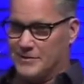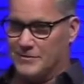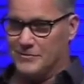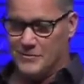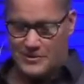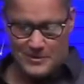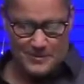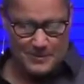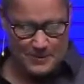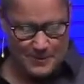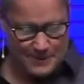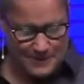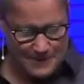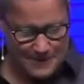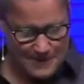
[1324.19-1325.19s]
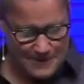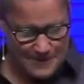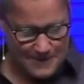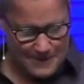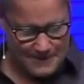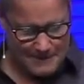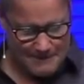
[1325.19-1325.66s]
group.
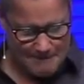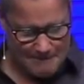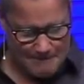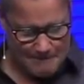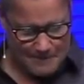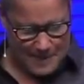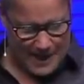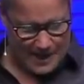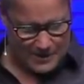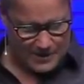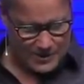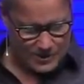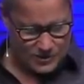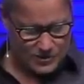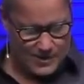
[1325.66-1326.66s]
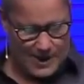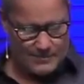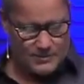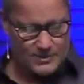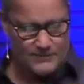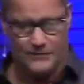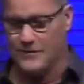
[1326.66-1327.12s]
How do the
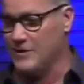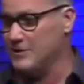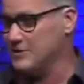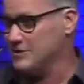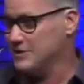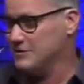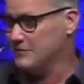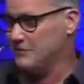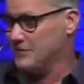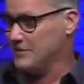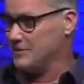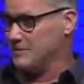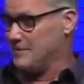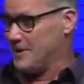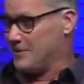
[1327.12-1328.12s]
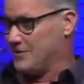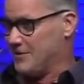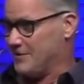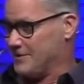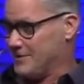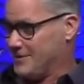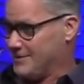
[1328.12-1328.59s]
scribes and Pharisees feel about
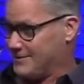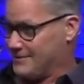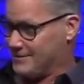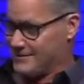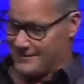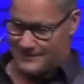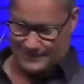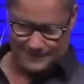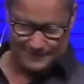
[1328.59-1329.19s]
all this?